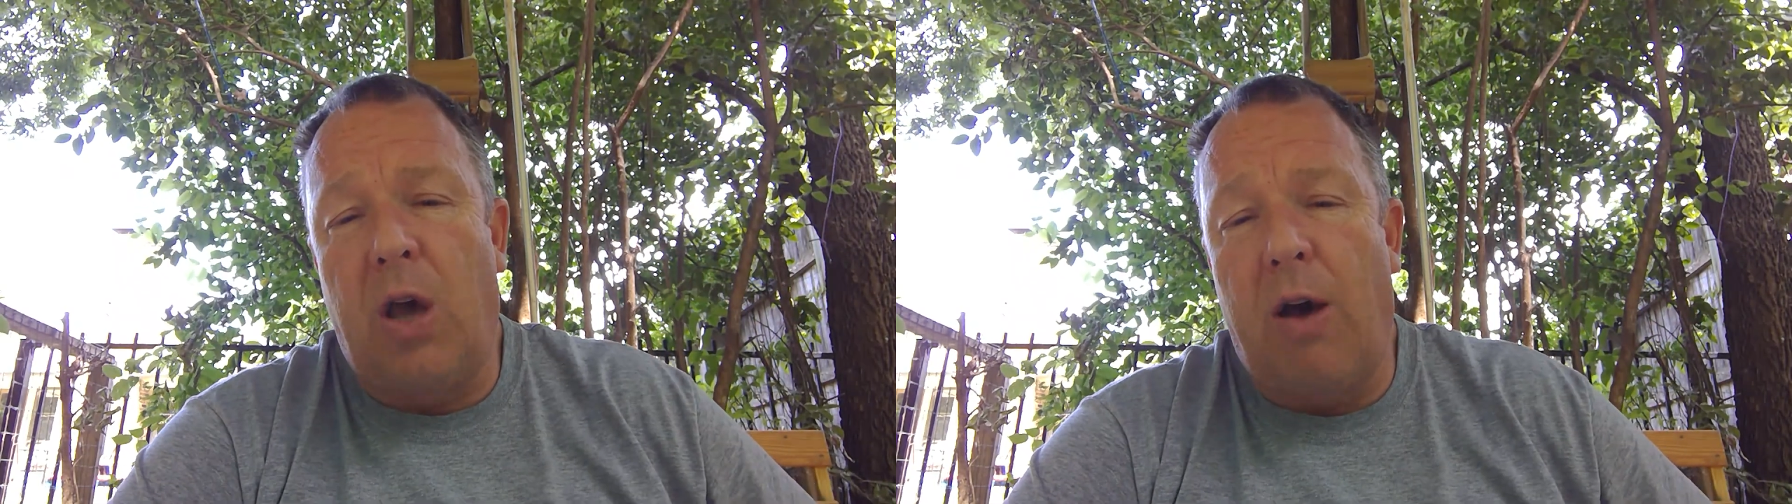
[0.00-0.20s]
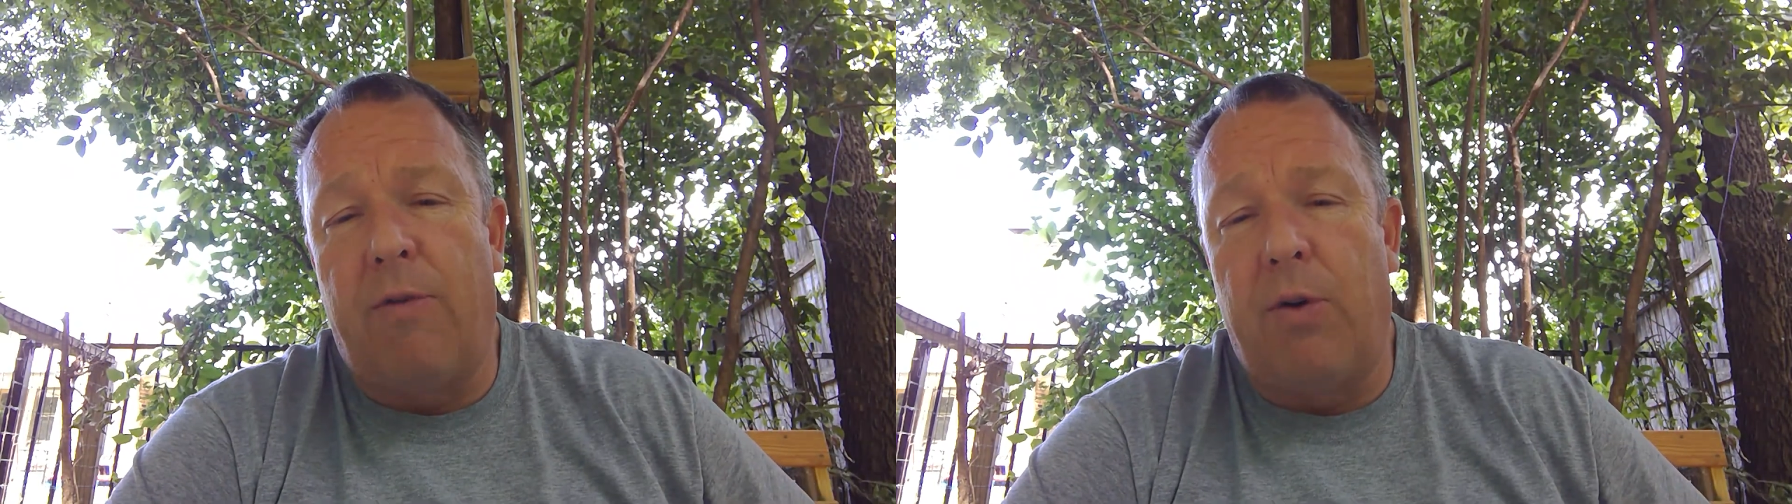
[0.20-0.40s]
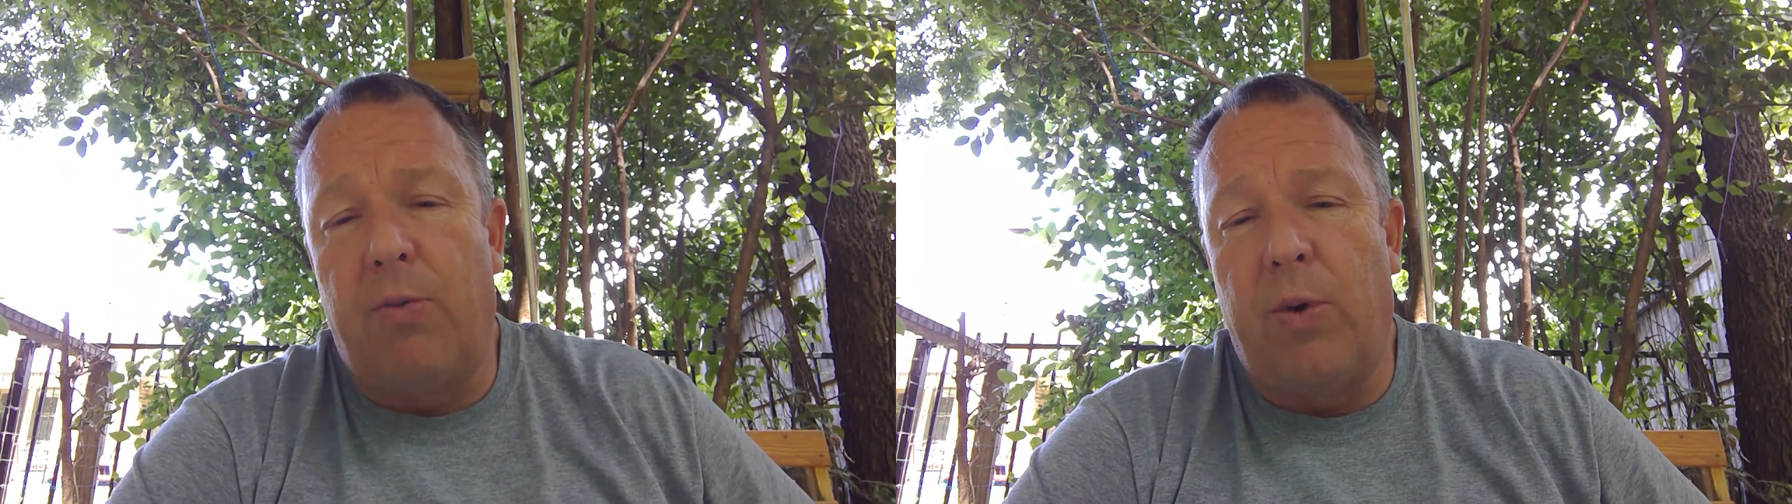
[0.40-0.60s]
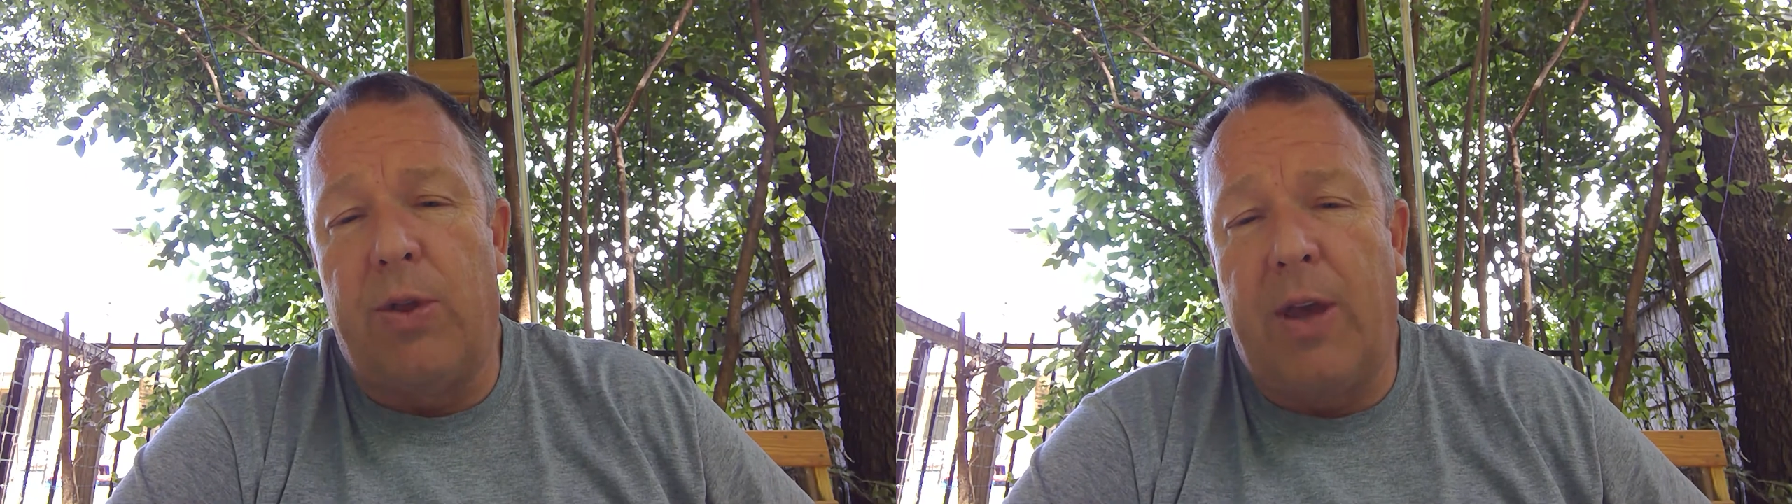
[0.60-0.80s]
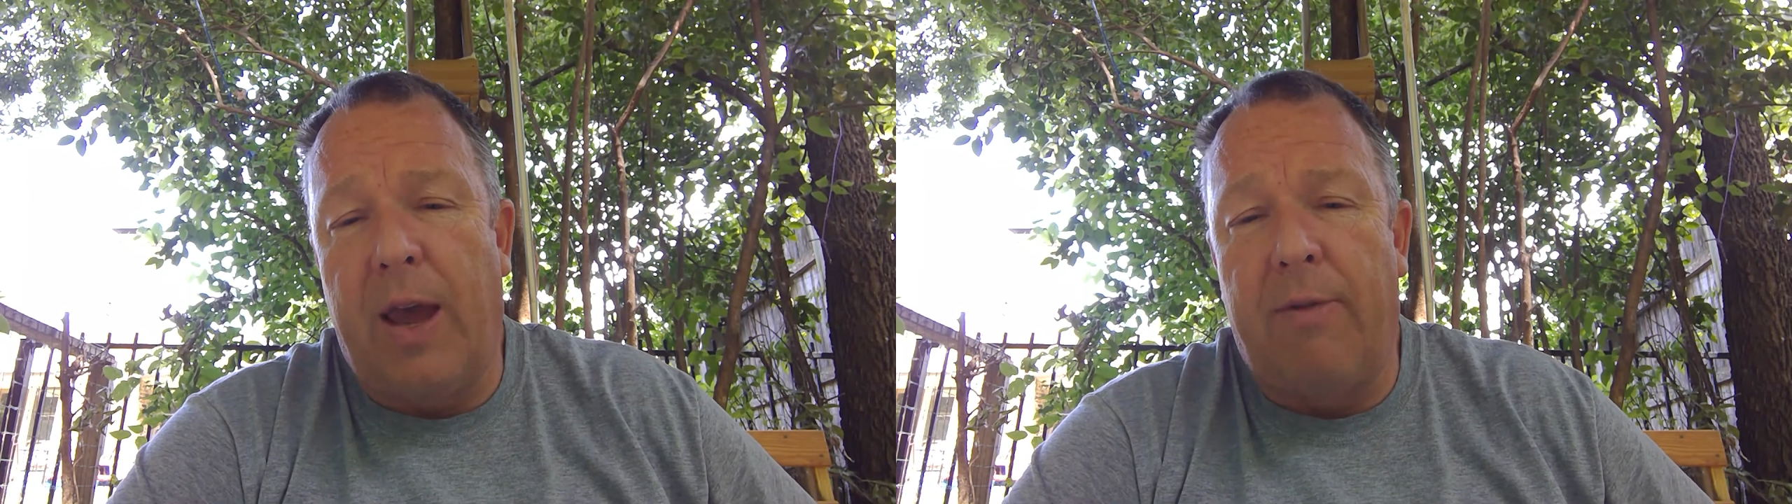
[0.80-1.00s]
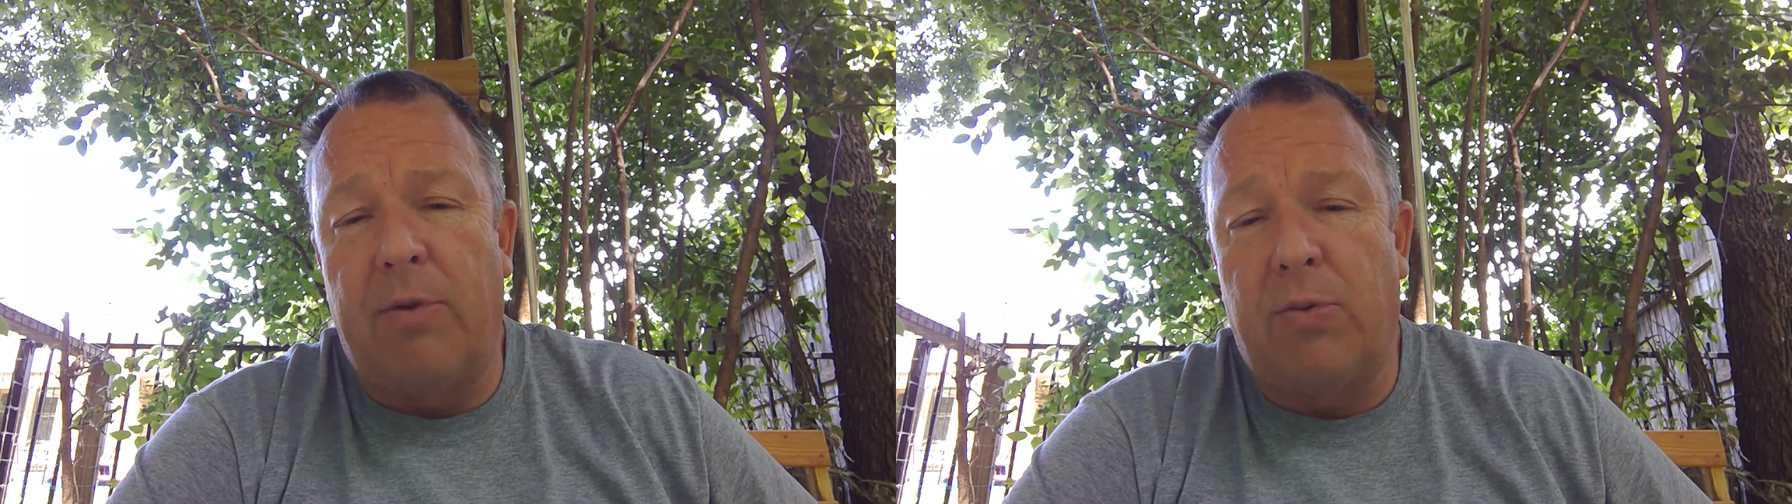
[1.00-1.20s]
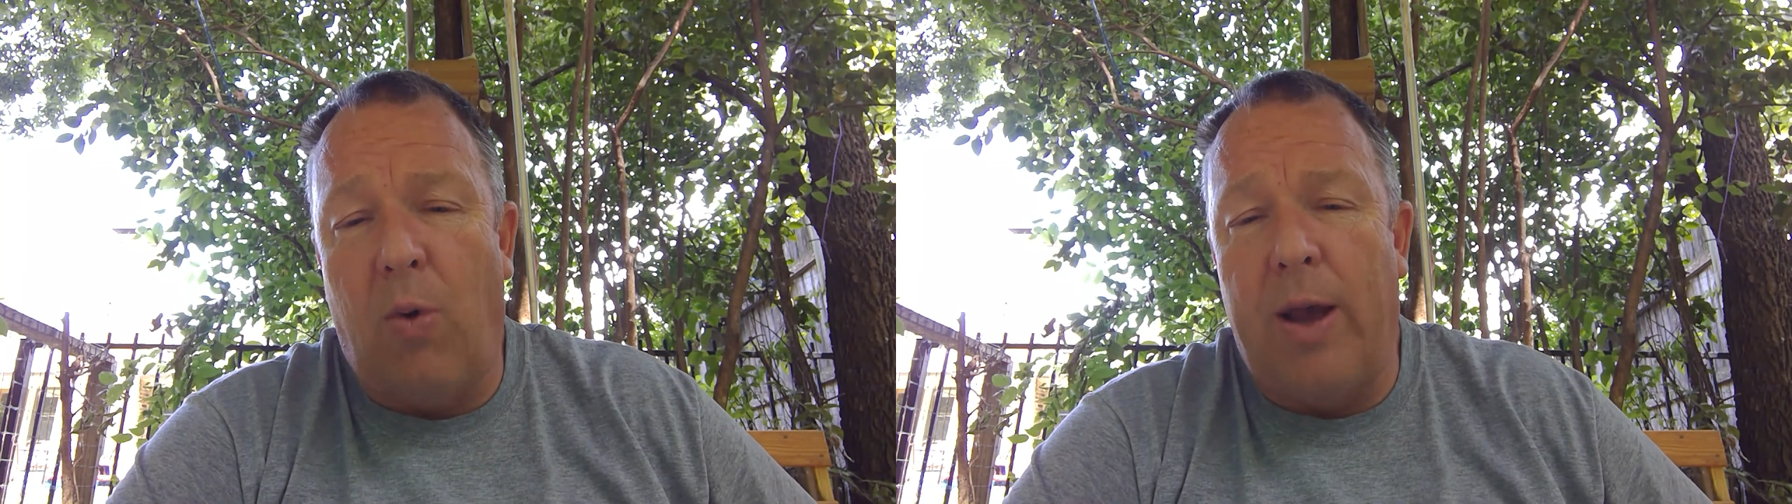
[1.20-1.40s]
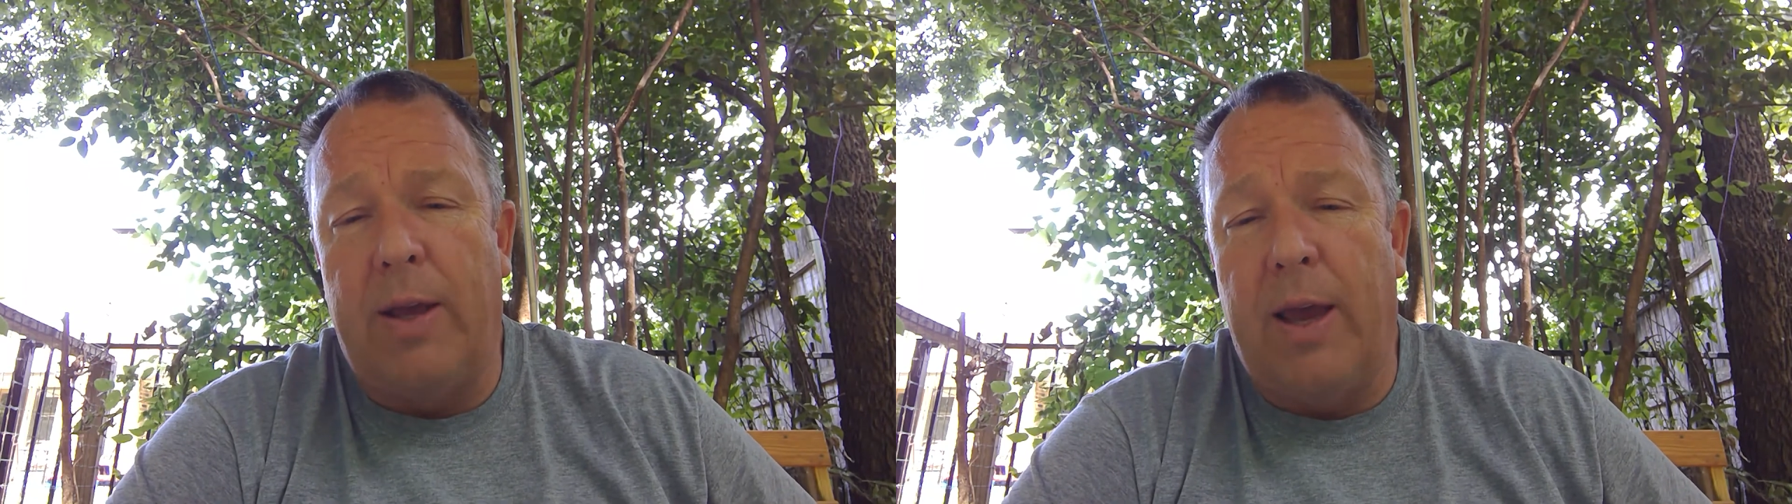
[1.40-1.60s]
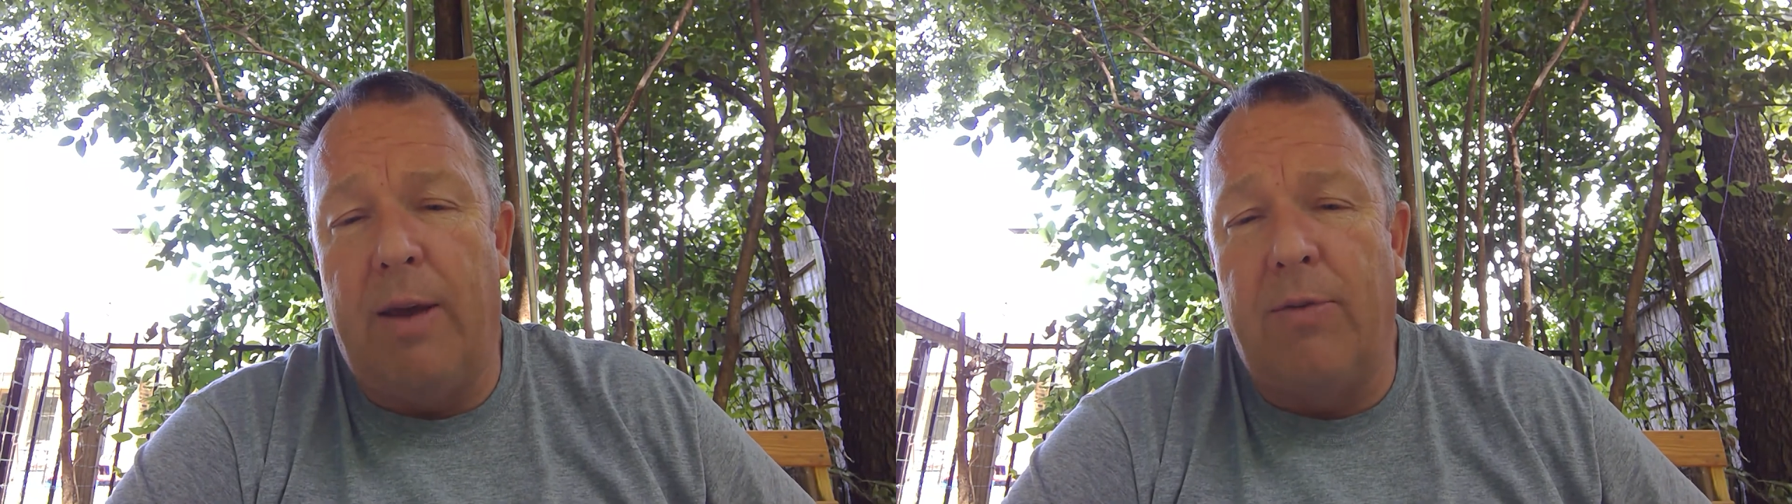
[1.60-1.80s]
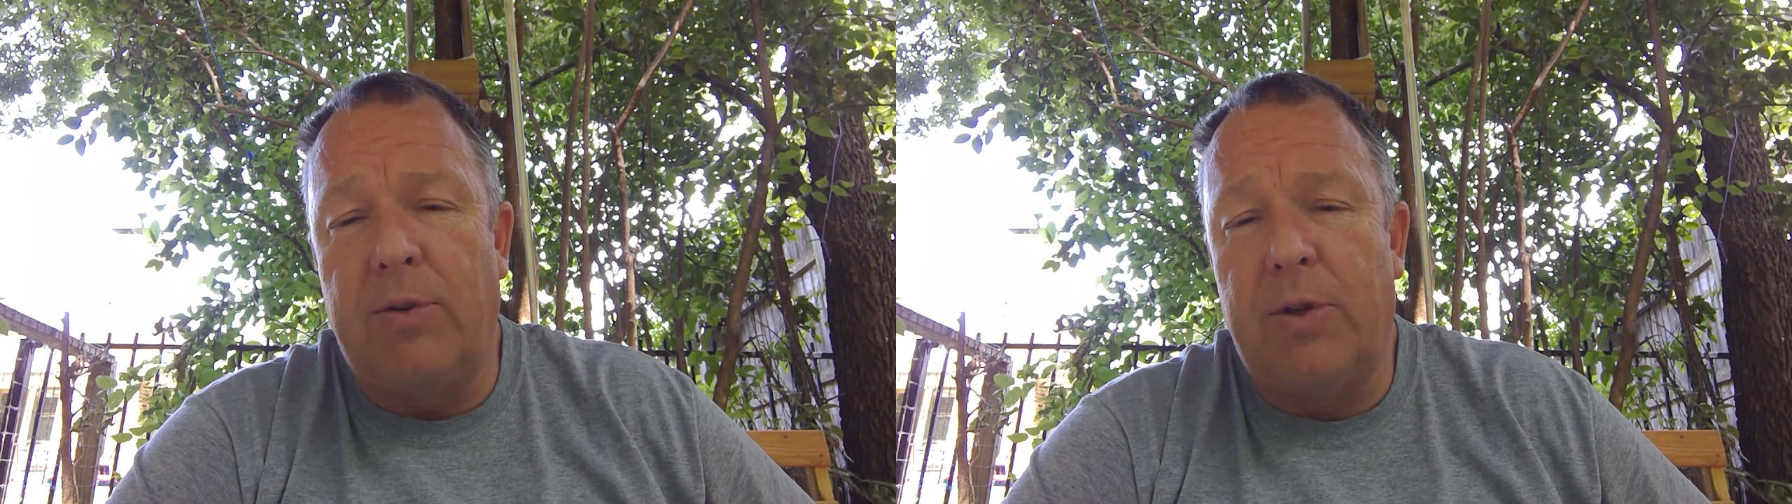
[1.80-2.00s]
covered with canvas, white
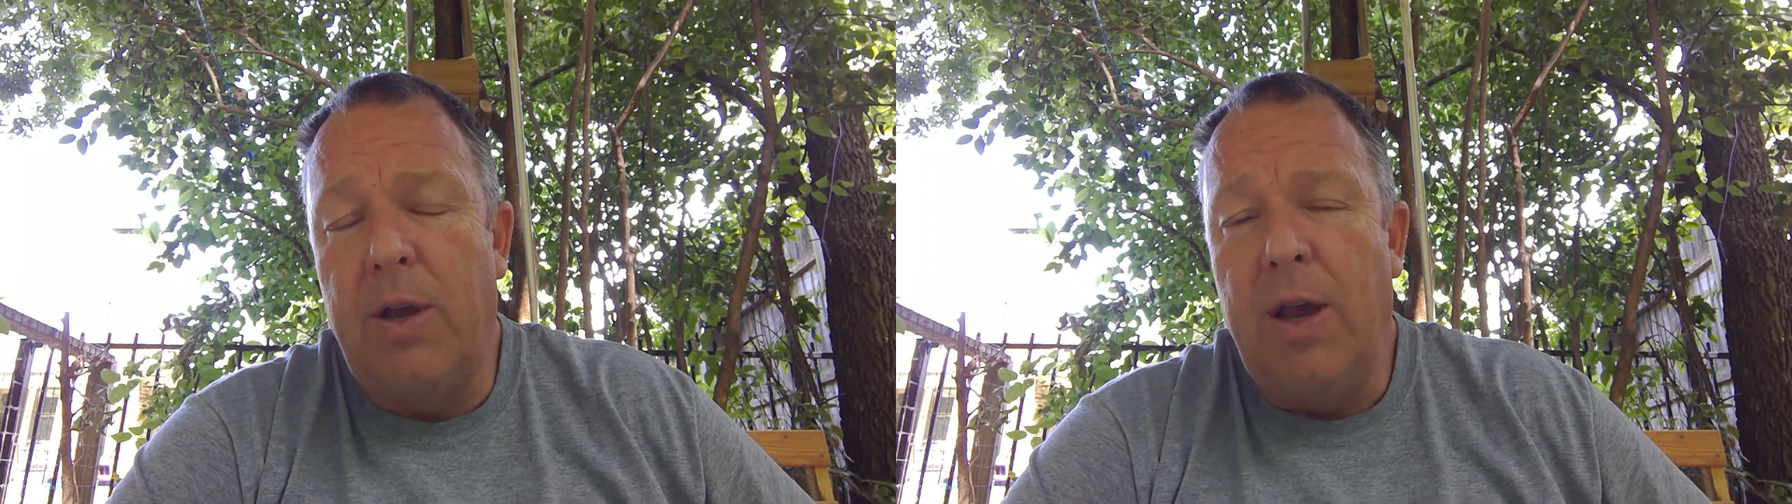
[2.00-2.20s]
canvas.